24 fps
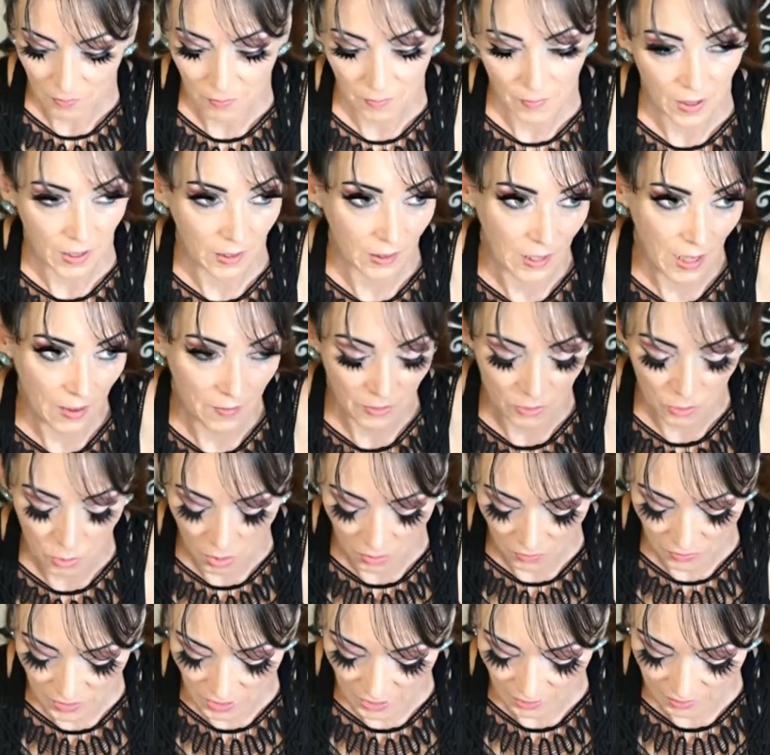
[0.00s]
11,
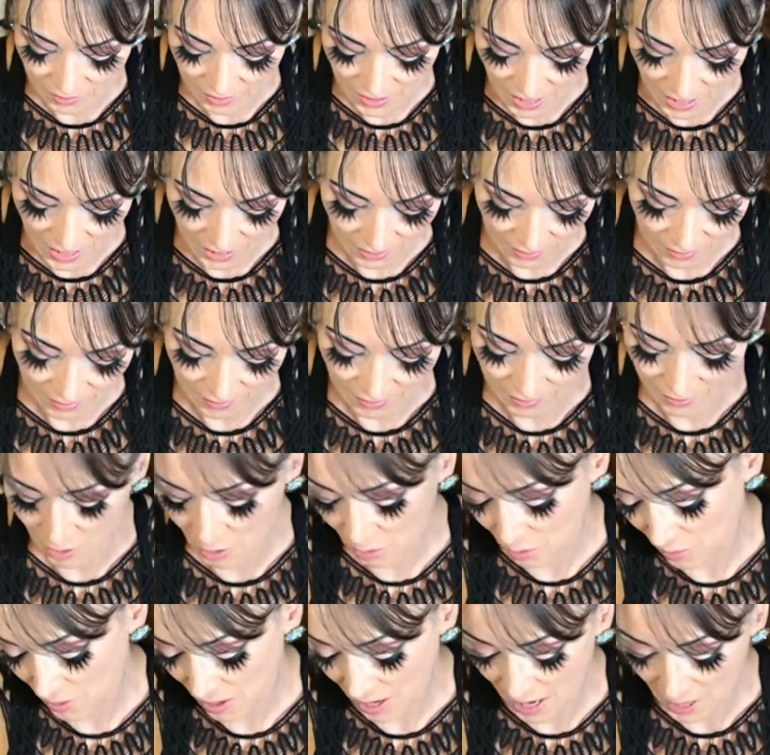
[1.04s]
12 the next day.
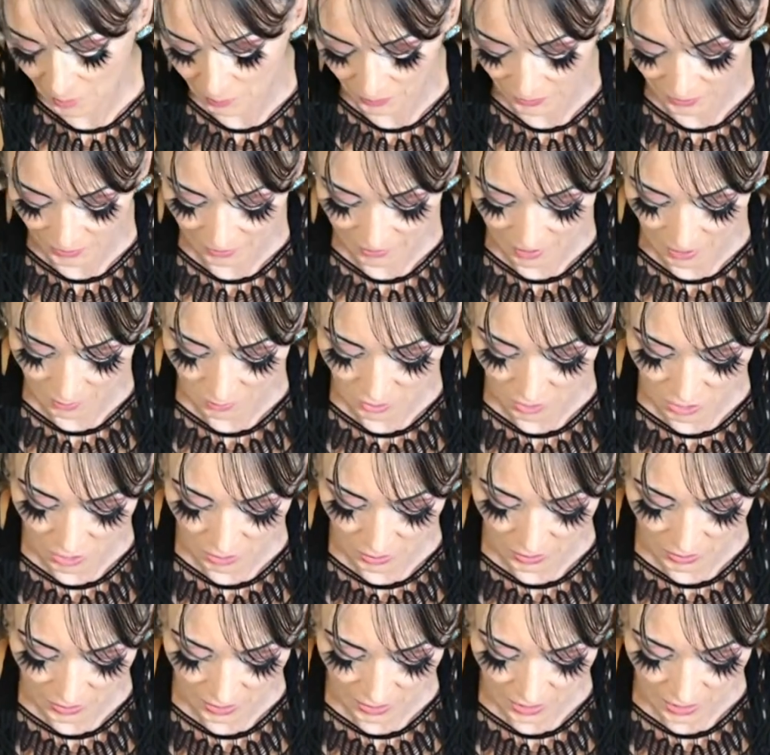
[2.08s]
So I had plenty of time to do
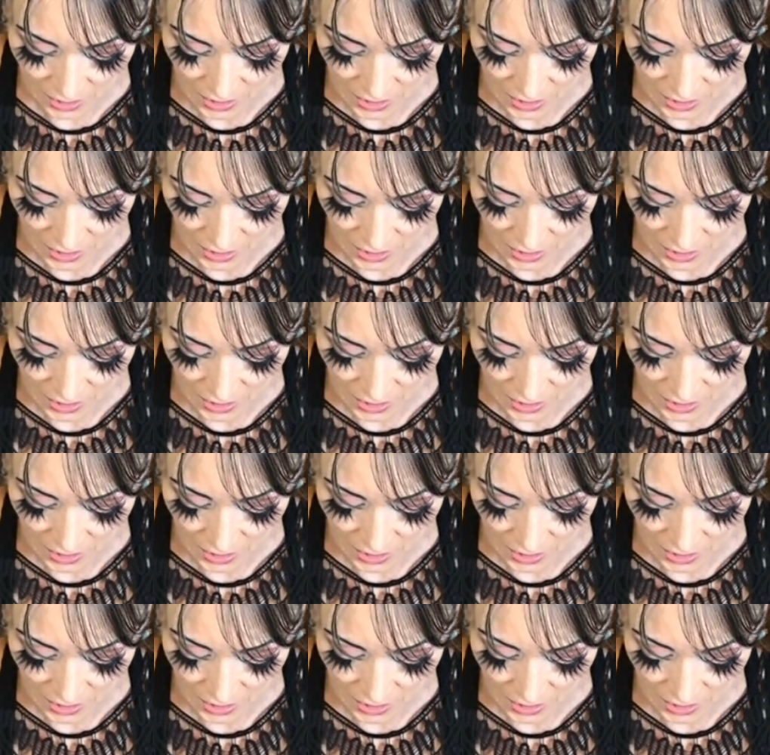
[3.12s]
it.